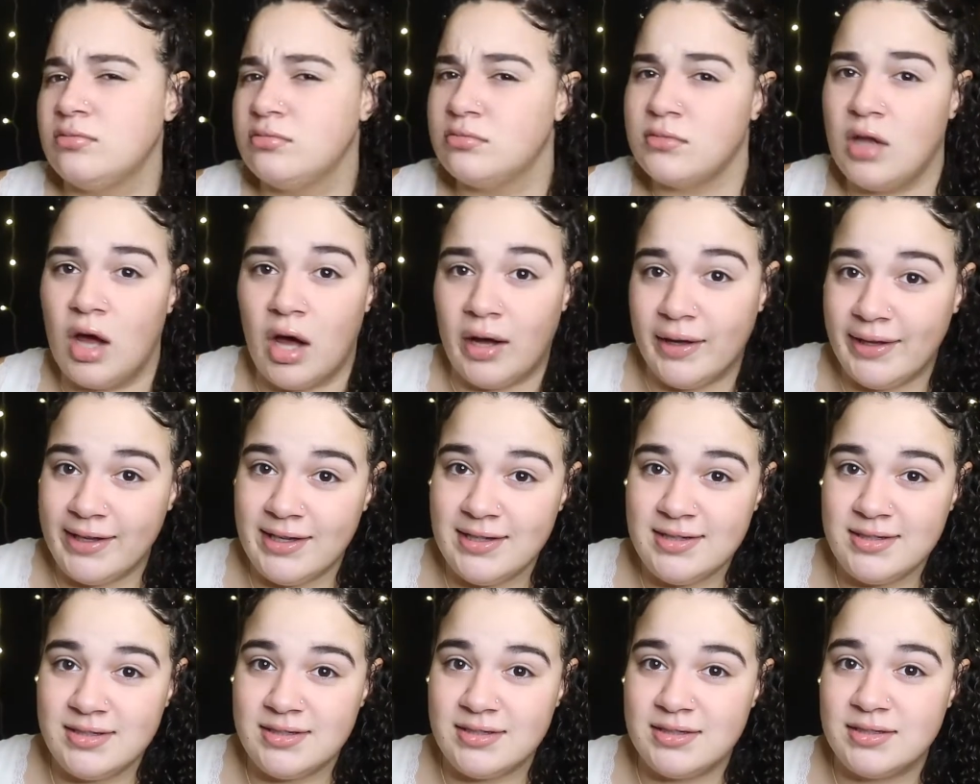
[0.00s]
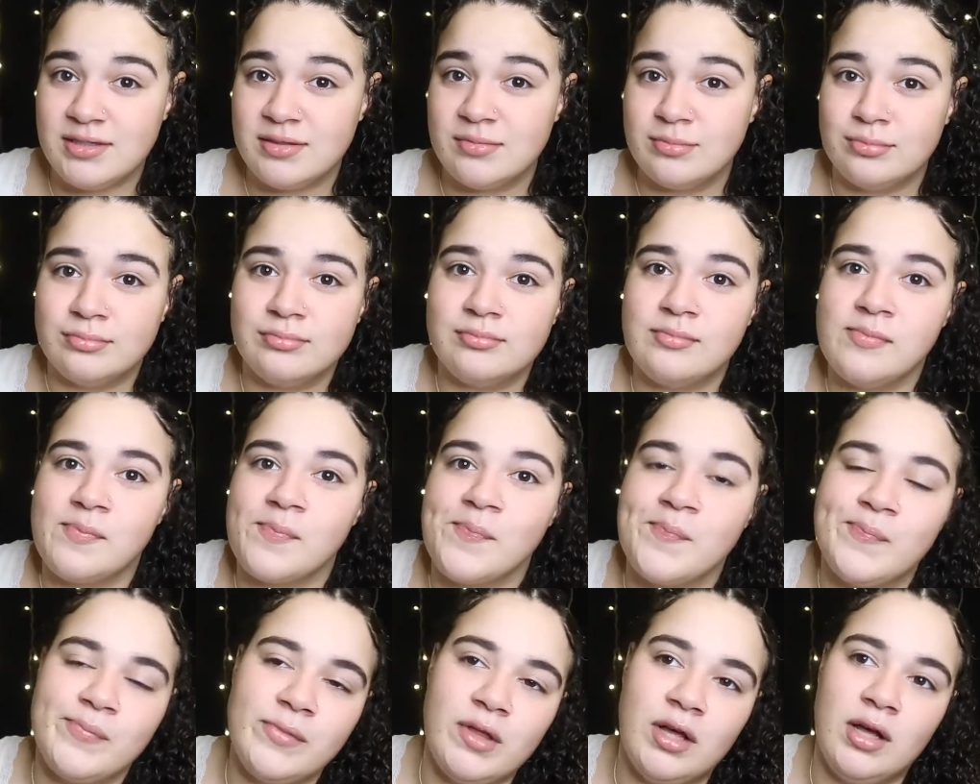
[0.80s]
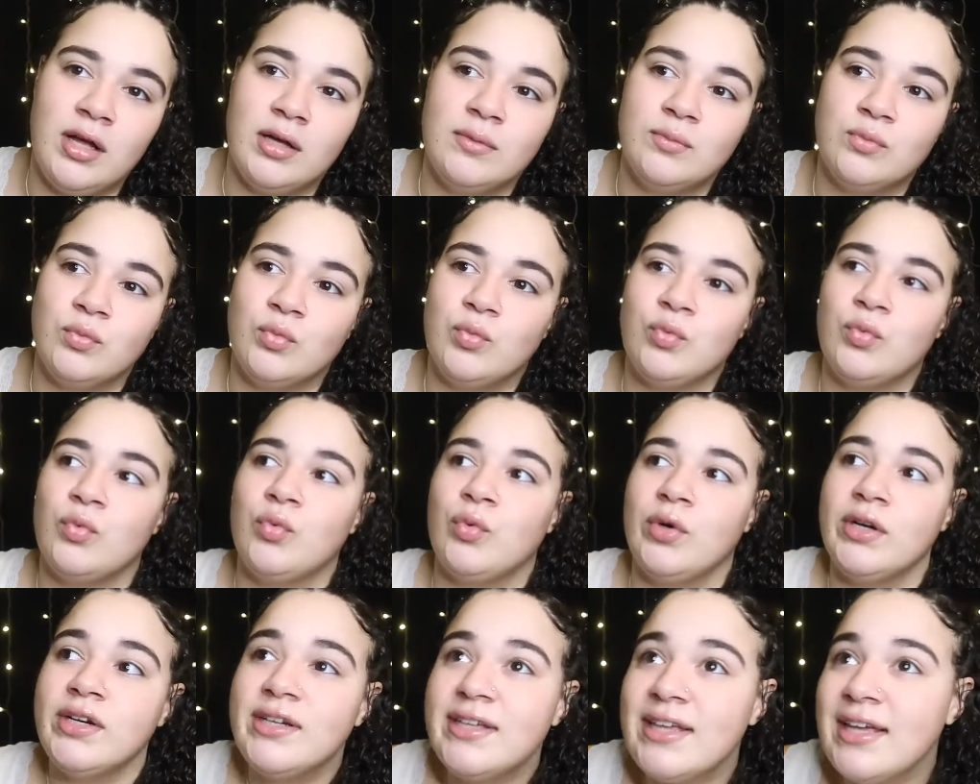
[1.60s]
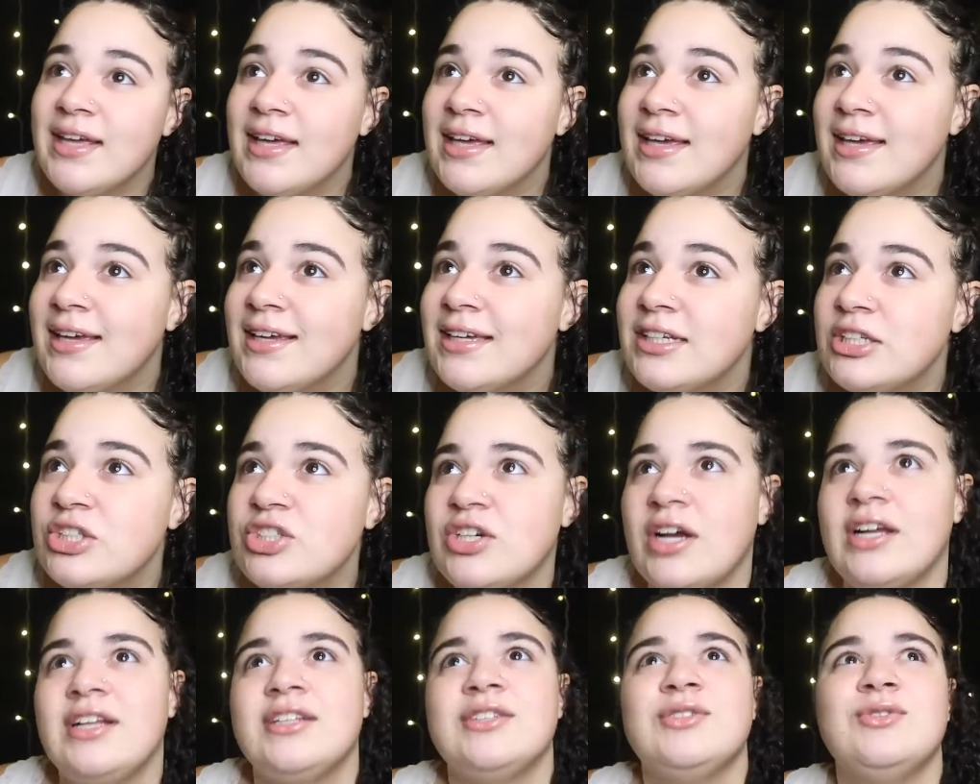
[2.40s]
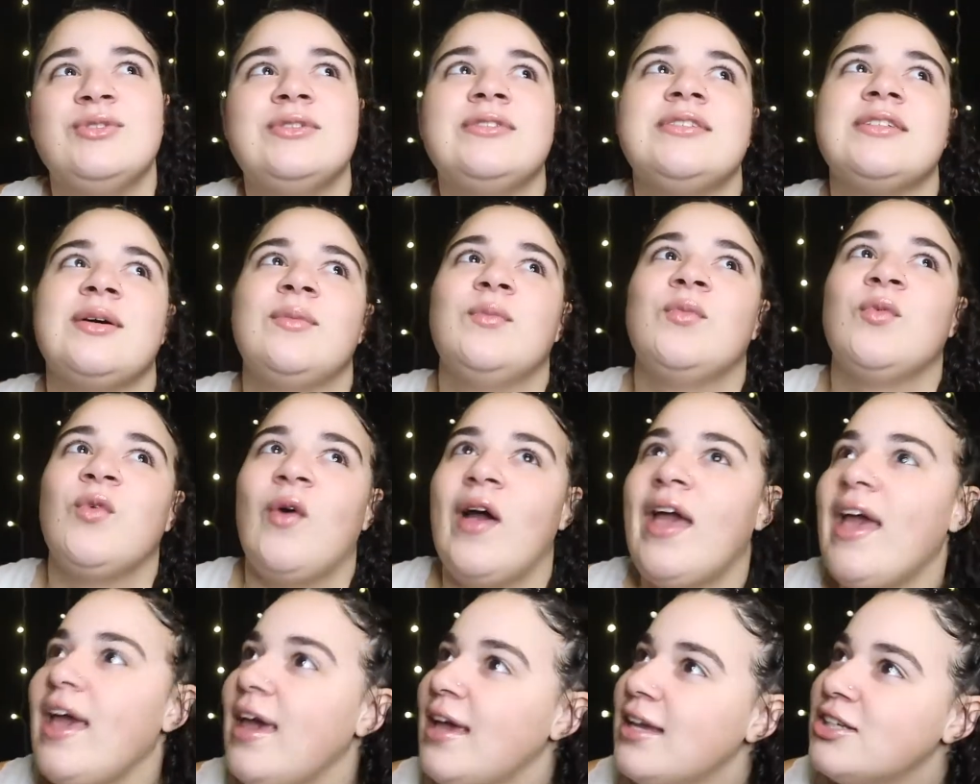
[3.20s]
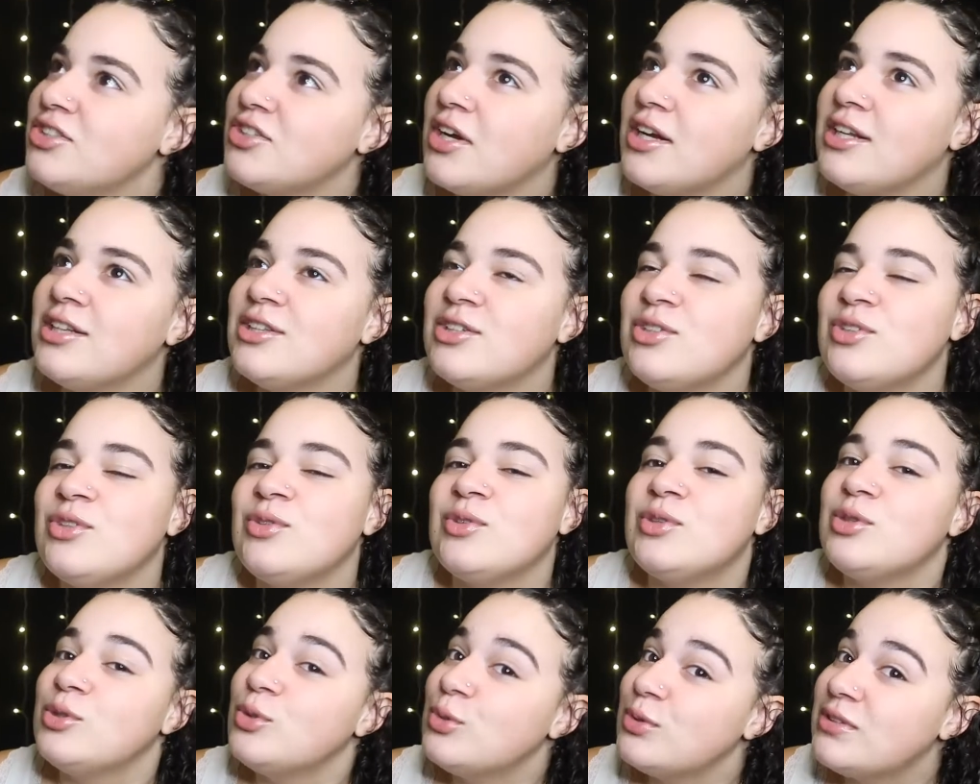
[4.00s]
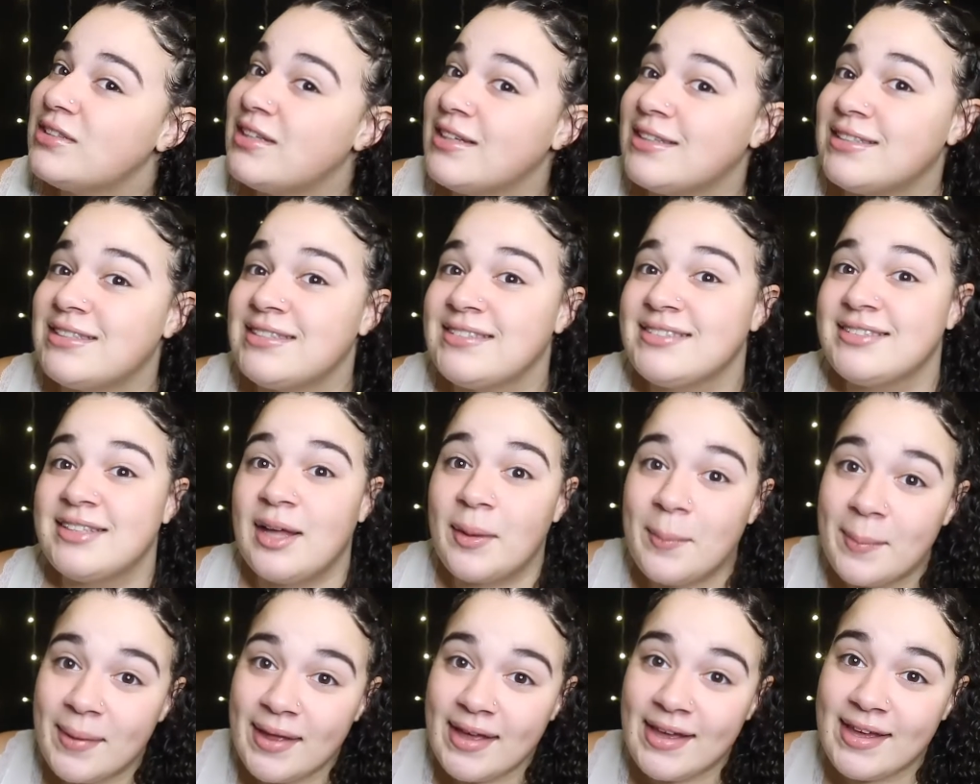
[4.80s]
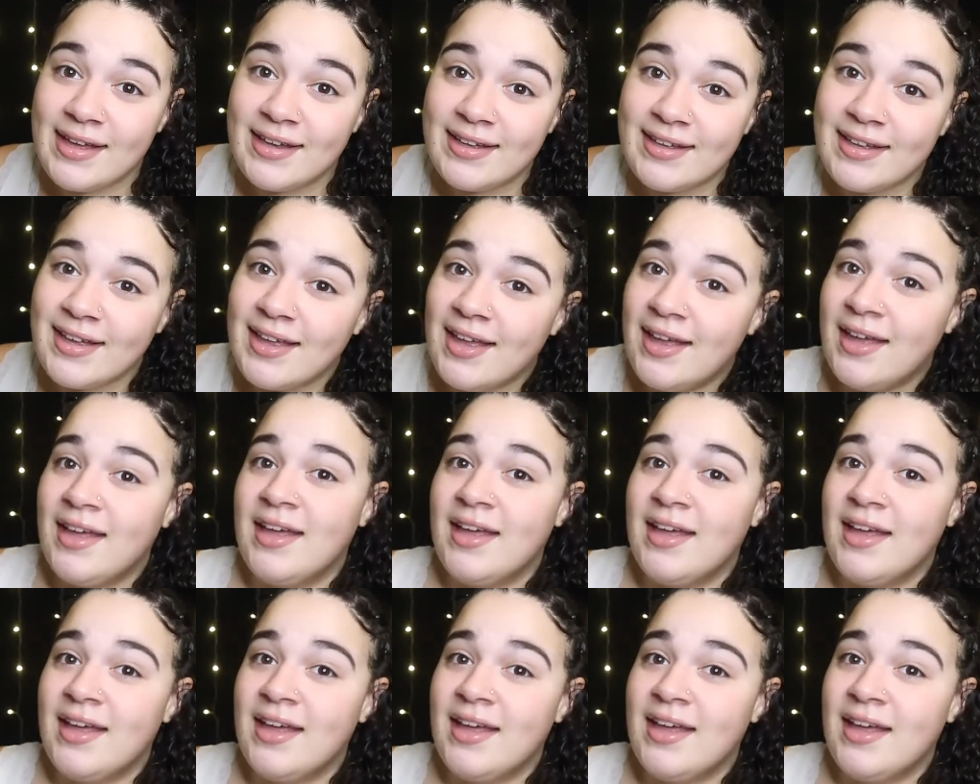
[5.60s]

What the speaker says: August, working, trying to lose some weight, trying to lose this stomach,